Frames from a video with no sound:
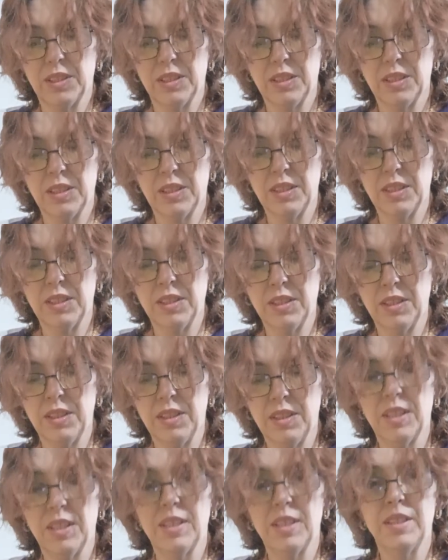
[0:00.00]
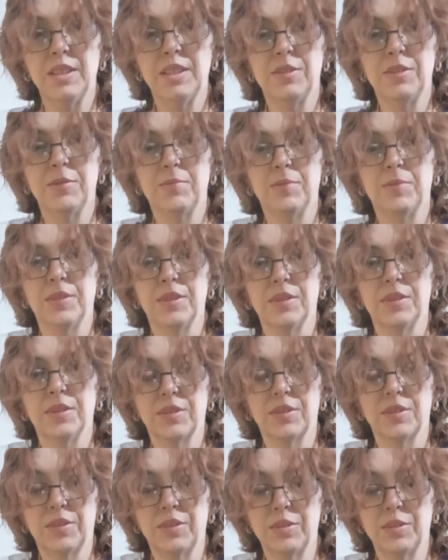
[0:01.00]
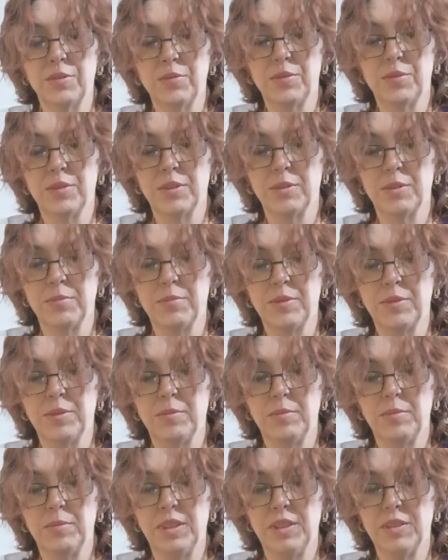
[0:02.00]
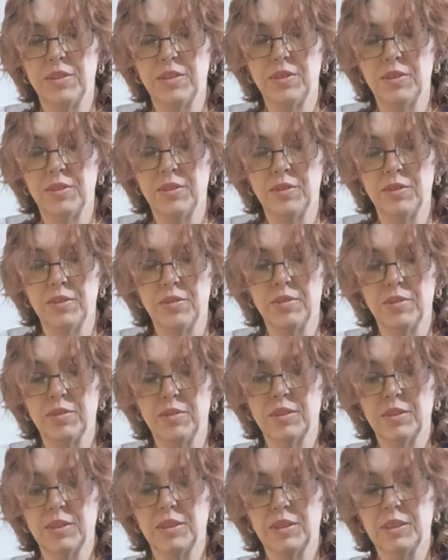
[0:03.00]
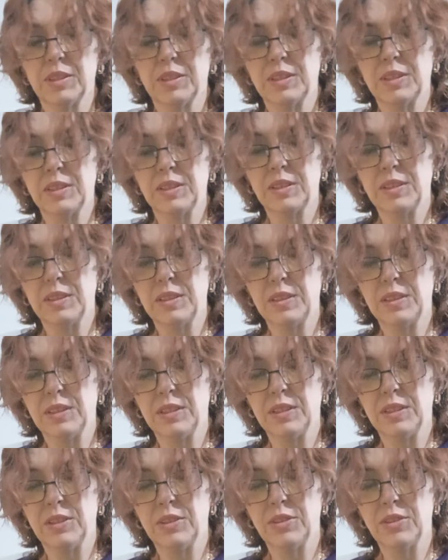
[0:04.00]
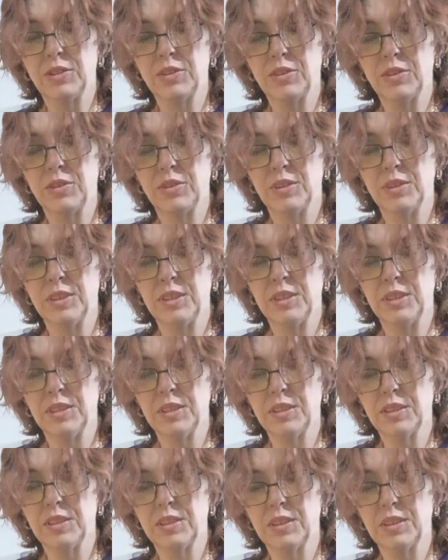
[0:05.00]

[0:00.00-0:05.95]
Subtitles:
Alright, I like to bring it close up to me too. In the strings.